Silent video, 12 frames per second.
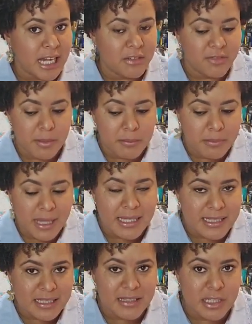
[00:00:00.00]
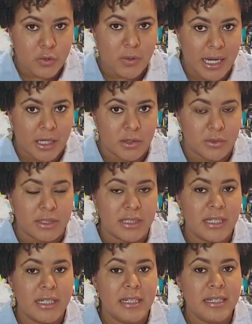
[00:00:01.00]
out of the mess in the ground,
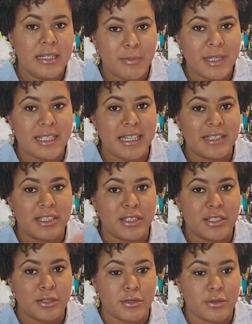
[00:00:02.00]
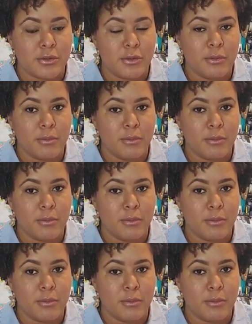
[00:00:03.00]
it begins to